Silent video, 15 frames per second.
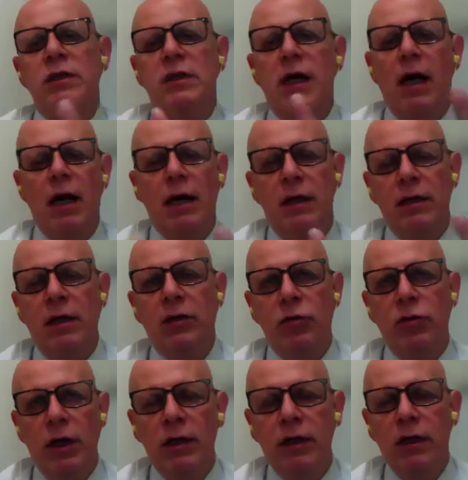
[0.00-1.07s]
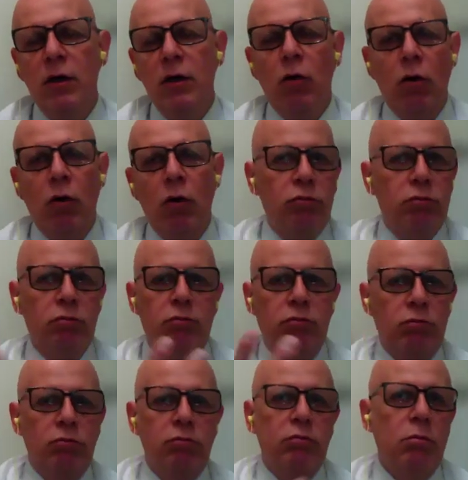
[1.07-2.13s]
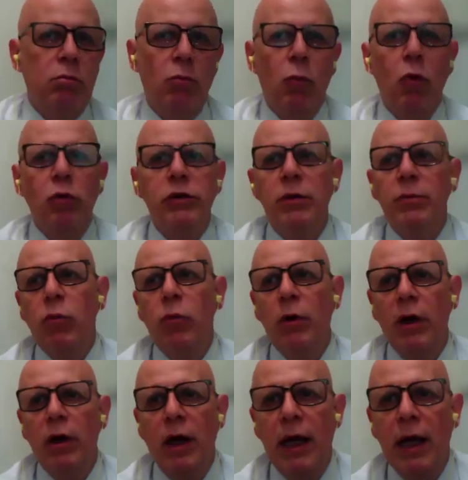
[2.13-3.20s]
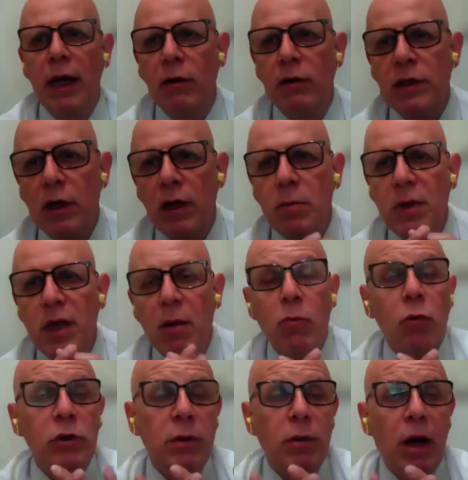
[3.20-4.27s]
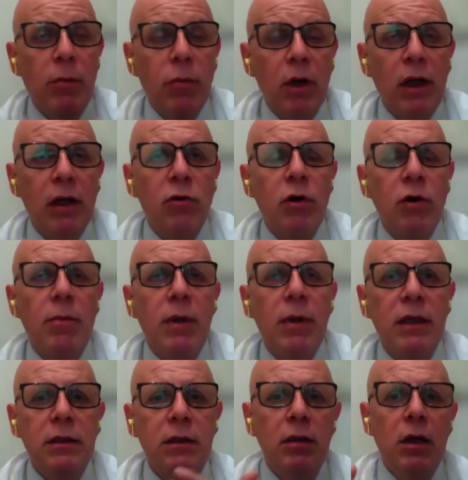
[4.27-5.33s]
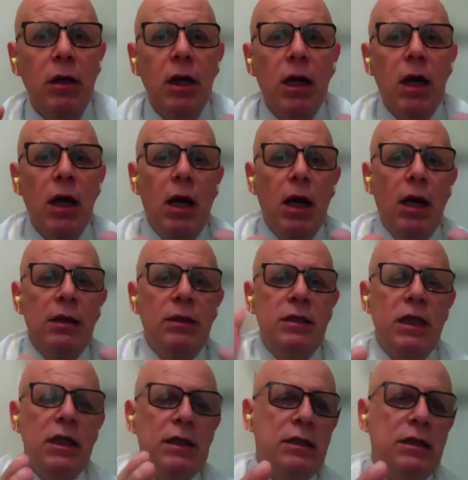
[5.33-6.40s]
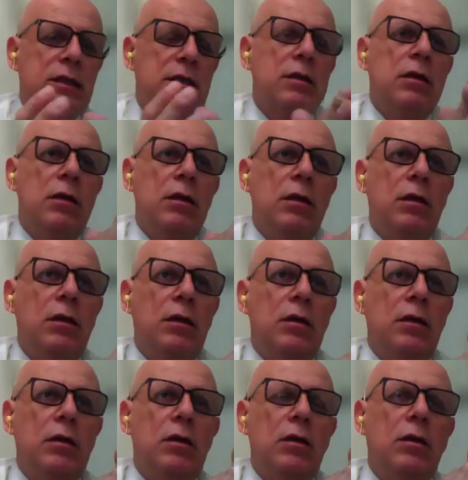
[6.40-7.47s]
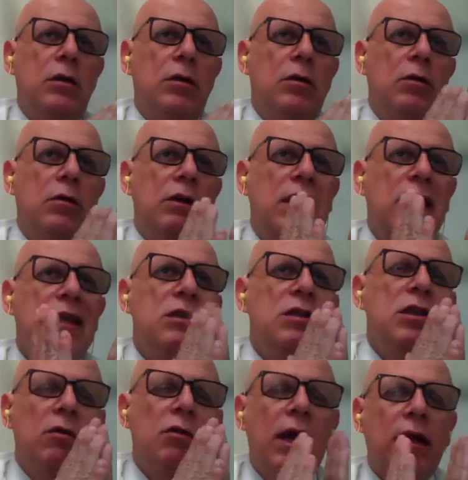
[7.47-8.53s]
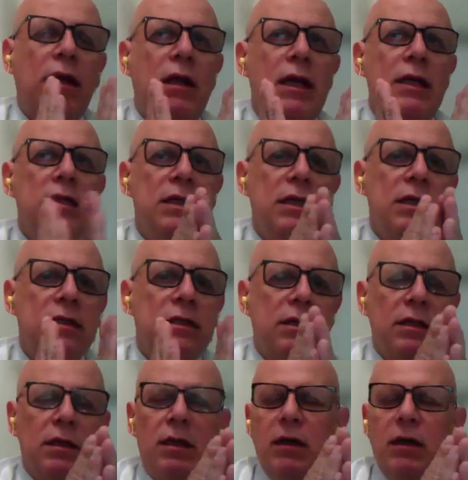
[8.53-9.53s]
sign a treaty or multiple, there can be a multilateral agreement. This indirectly, this